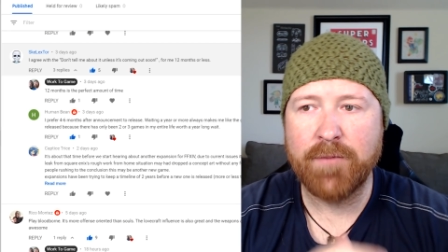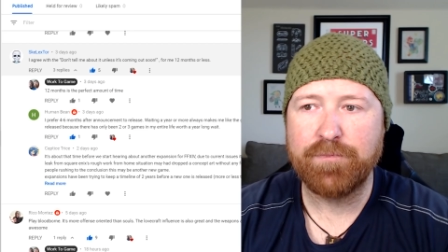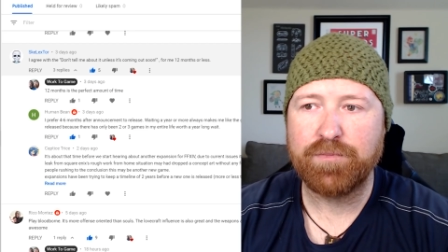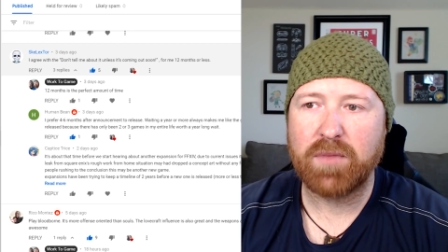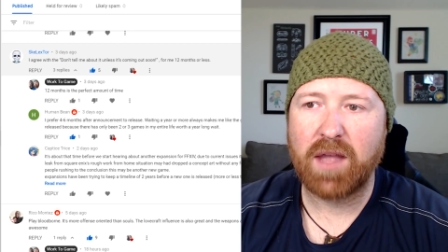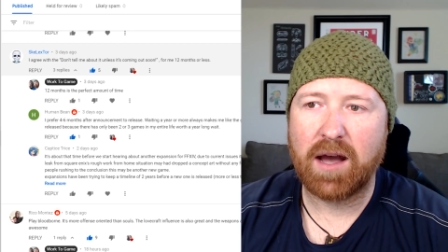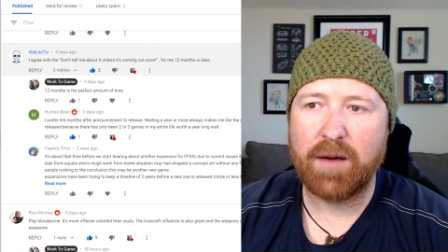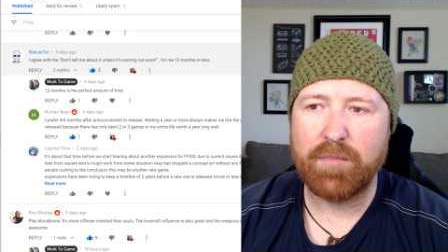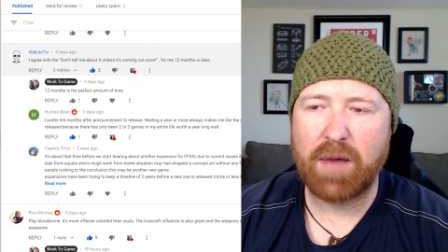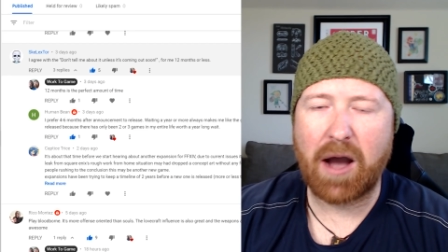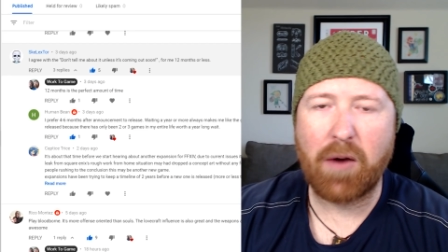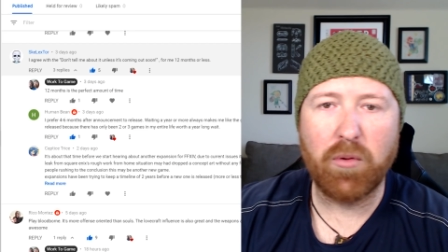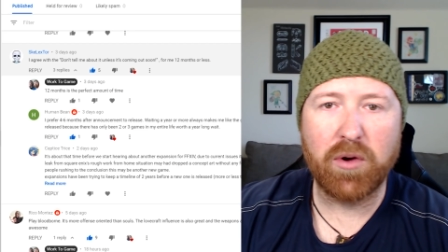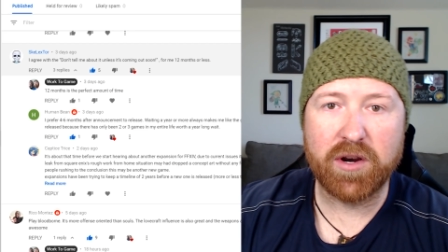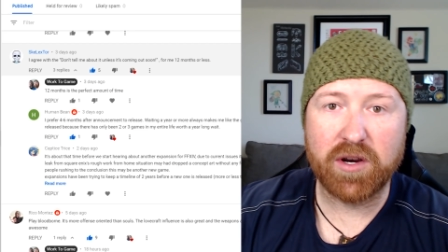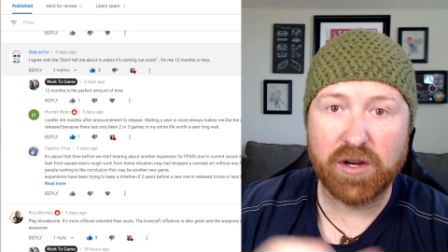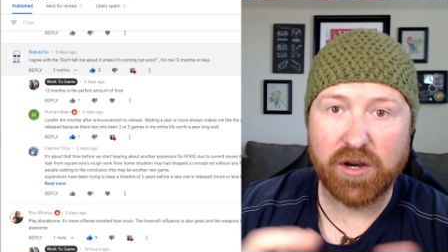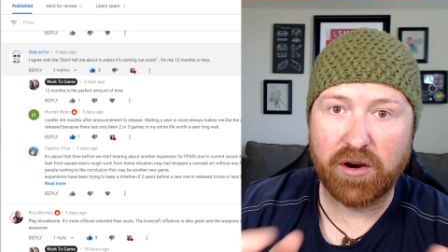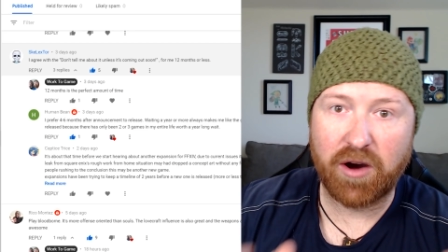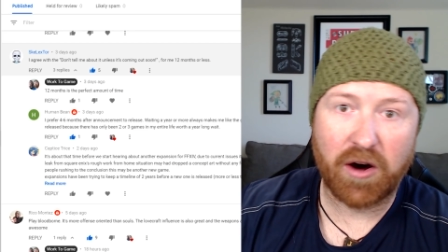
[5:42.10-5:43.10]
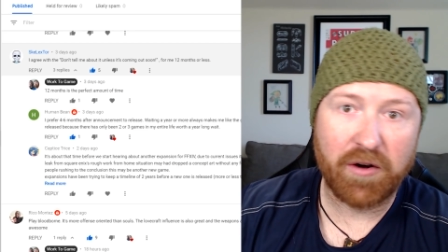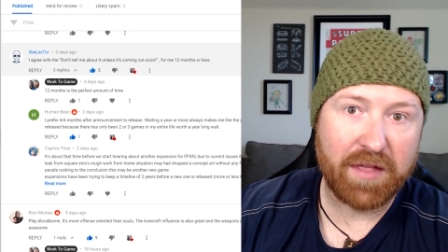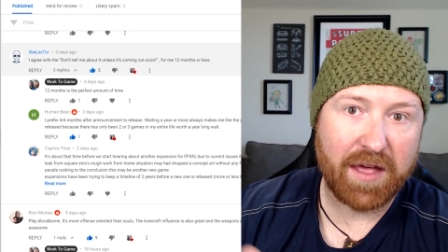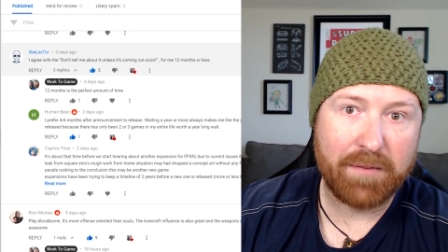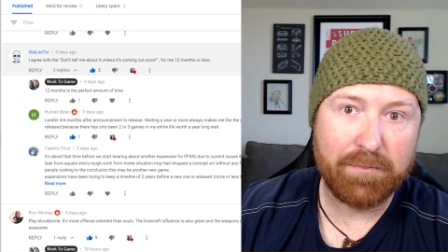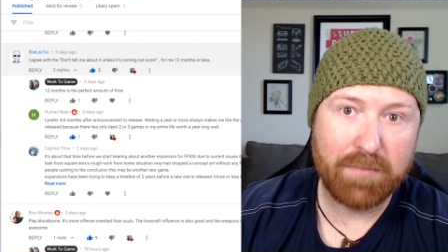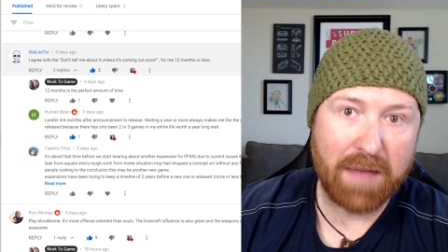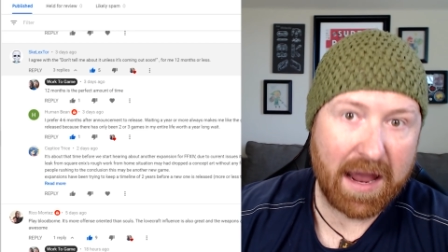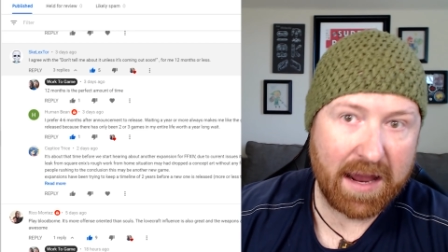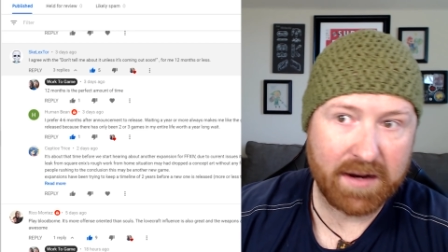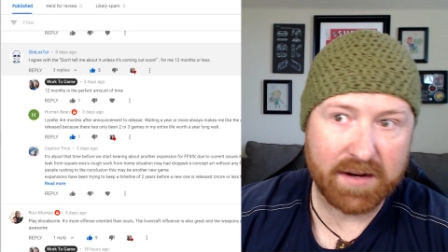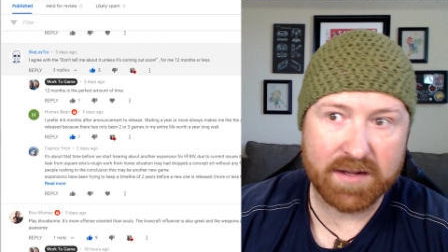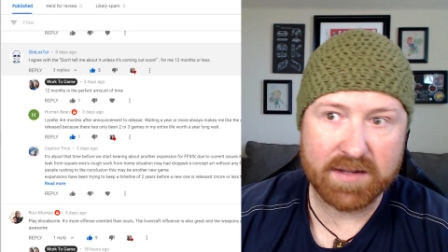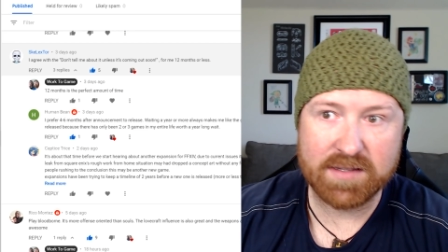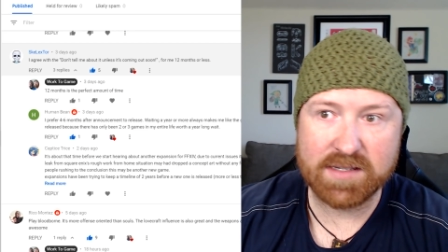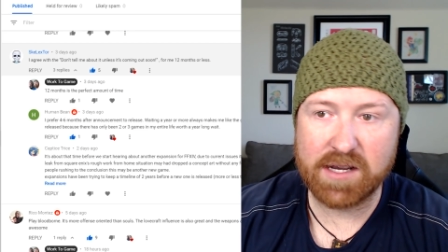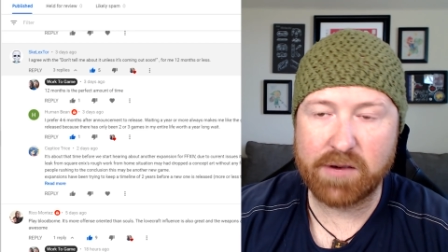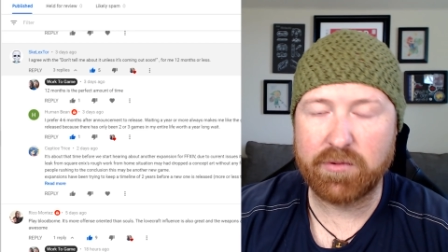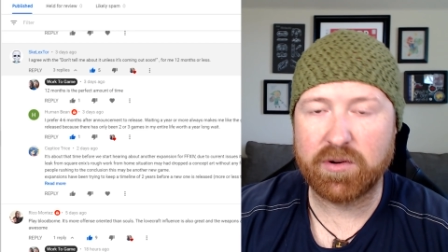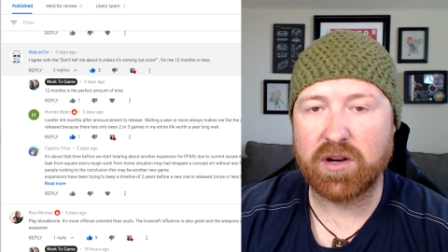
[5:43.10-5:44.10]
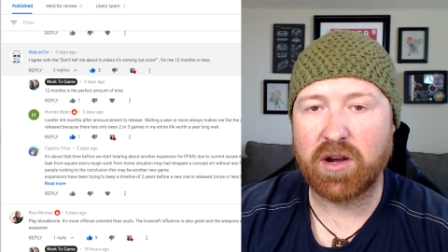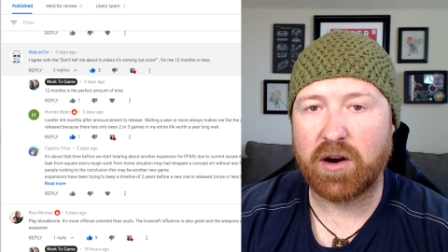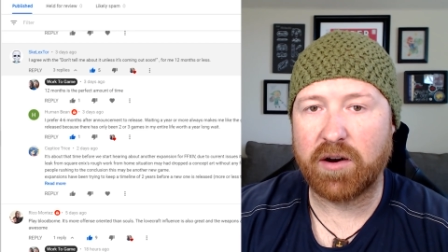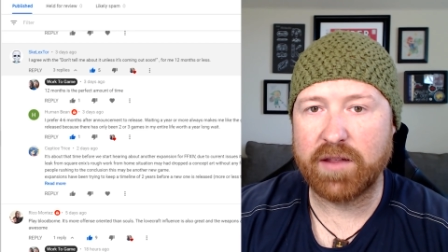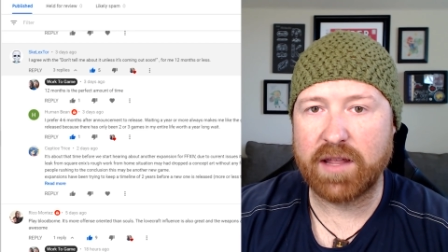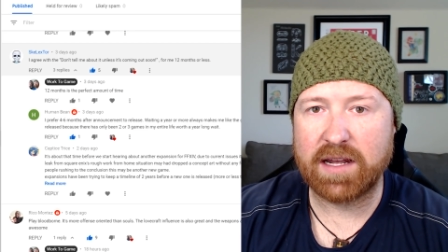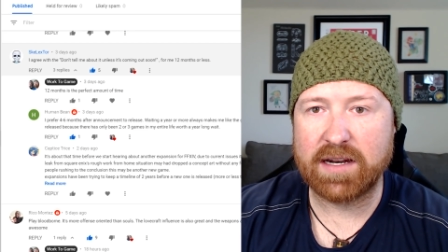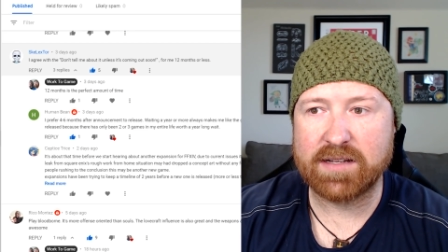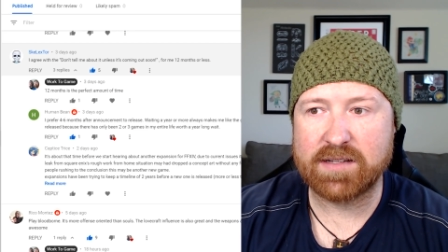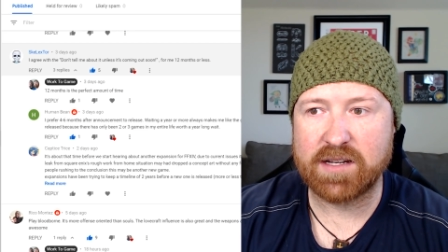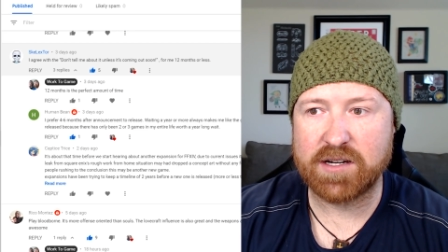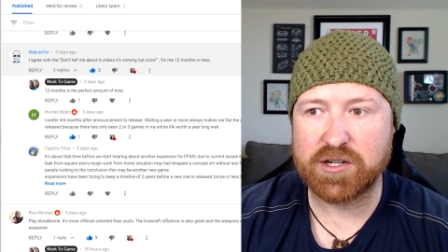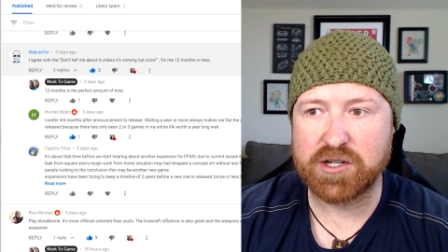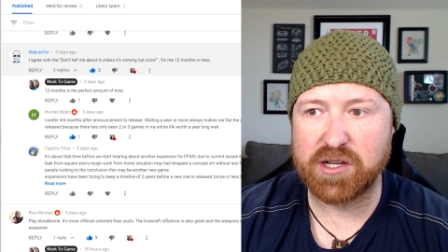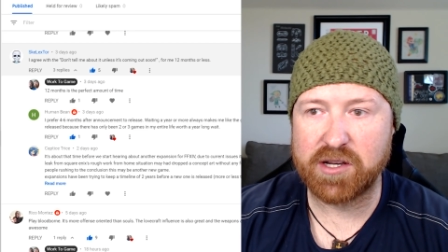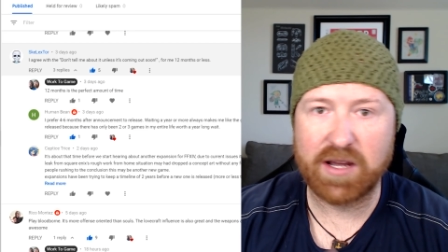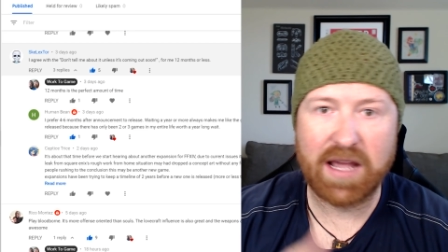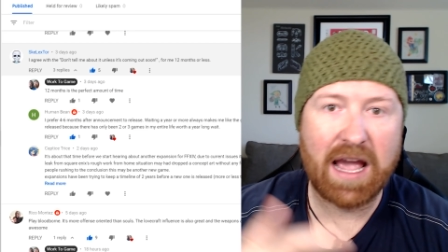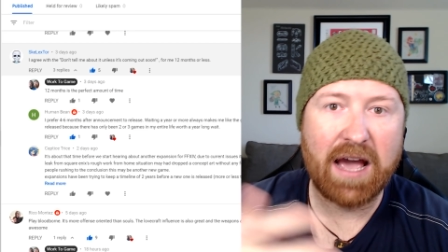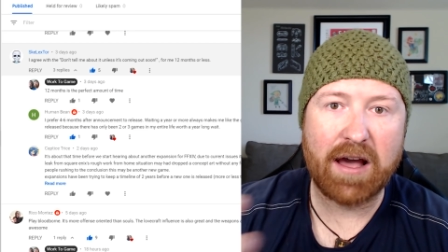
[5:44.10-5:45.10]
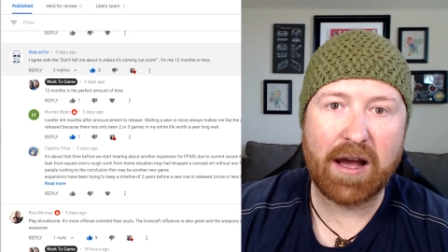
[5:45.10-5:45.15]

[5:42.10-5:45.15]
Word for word: Um, I wouldn't call that maintenance. I would call that essentially, yeah,